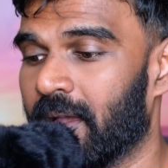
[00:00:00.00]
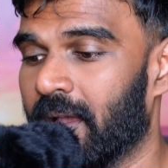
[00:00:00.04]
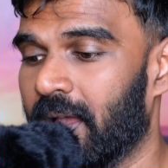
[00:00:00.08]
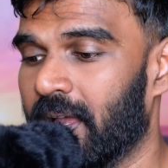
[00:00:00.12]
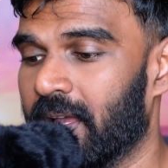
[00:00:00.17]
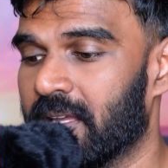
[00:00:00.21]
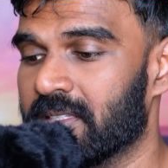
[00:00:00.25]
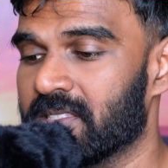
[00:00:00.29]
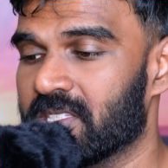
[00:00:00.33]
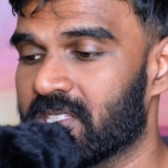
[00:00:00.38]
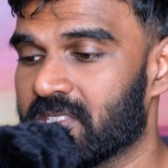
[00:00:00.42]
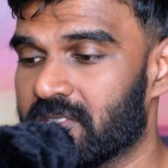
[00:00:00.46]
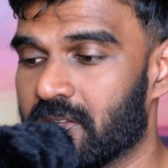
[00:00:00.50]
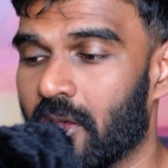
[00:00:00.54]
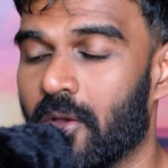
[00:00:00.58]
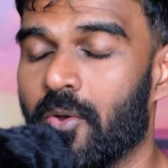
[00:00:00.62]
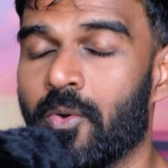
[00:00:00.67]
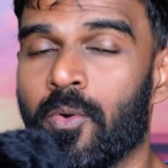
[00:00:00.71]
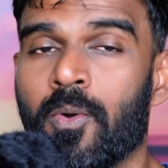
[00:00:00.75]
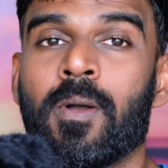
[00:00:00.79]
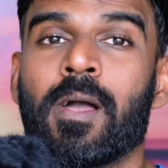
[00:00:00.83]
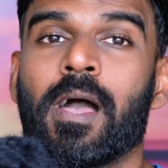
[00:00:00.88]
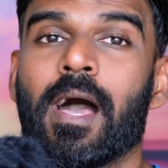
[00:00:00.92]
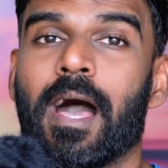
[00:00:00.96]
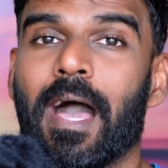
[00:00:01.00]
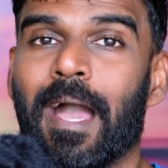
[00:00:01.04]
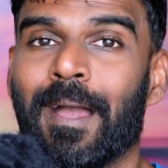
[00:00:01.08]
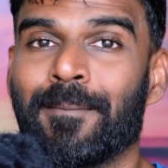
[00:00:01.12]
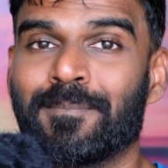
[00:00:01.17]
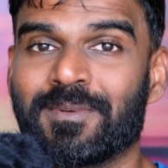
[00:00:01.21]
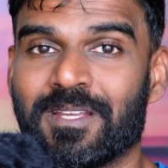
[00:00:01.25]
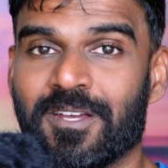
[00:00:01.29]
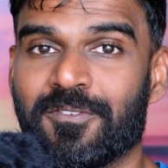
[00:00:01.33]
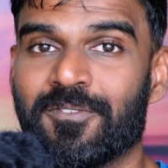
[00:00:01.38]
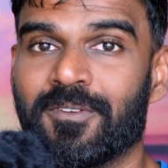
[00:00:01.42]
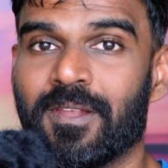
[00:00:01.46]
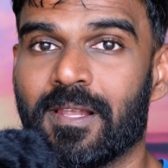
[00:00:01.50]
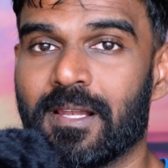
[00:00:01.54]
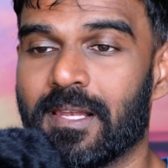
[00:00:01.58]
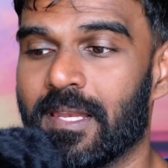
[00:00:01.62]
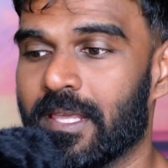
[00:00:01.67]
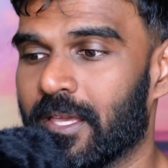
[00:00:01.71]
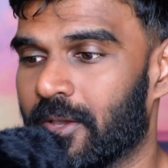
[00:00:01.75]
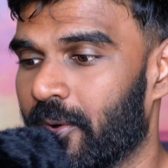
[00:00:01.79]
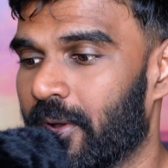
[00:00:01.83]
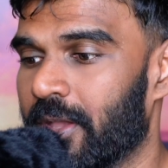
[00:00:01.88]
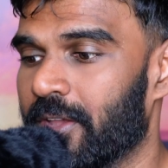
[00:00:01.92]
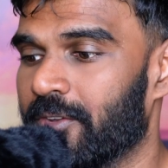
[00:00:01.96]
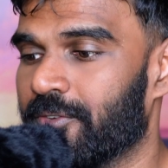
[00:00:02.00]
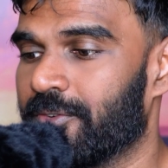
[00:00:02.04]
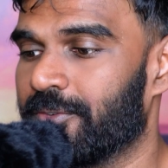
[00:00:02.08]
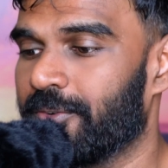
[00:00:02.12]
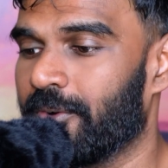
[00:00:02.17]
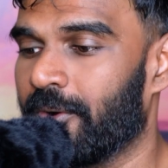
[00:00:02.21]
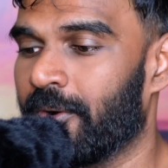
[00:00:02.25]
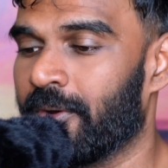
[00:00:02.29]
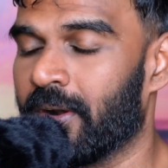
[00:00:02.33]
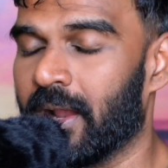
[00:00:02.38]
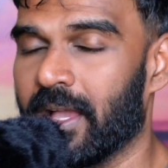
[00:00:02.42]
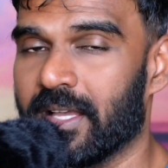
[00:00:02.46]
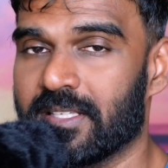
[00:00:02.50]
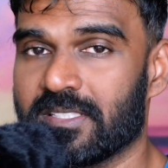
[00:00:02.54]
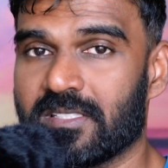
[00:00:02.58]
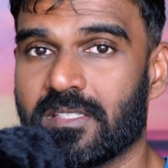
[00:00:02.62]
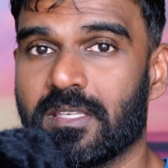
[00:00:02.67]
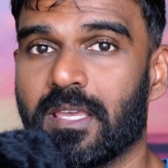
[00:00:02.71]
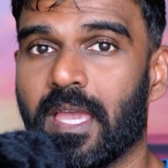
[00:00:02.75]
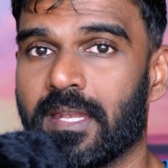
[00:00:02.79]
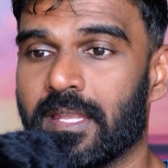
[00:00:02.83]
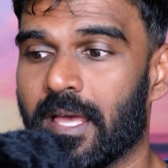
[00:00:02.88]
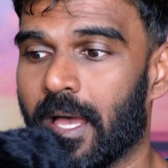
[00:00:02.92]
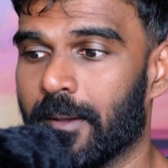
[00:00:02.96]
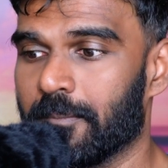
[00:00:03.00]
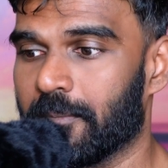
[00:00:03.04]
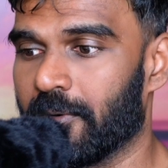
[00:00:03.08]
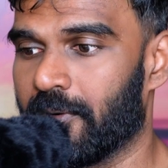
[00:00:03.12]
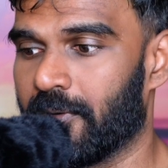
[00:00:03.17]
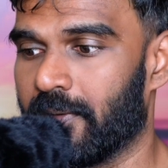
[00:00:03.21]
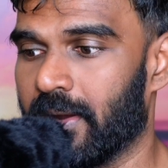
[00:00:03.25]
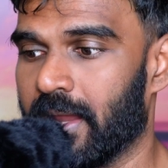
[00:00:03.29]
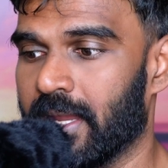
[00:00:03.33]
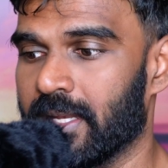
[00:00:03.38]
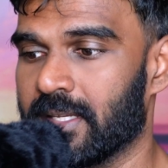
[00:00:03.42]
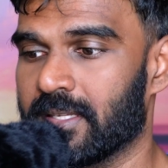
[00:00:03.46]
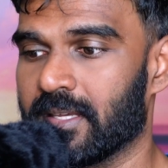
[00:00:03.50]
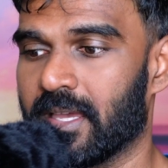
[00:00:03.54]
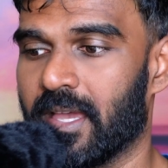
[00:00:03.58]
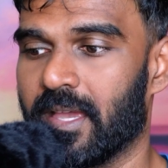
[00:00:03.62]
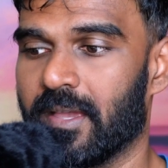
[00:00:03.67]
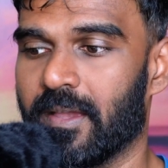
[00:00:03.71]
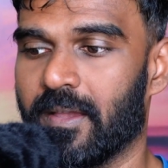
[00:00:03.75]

And so I'm definitely going for a Z8 upgrade,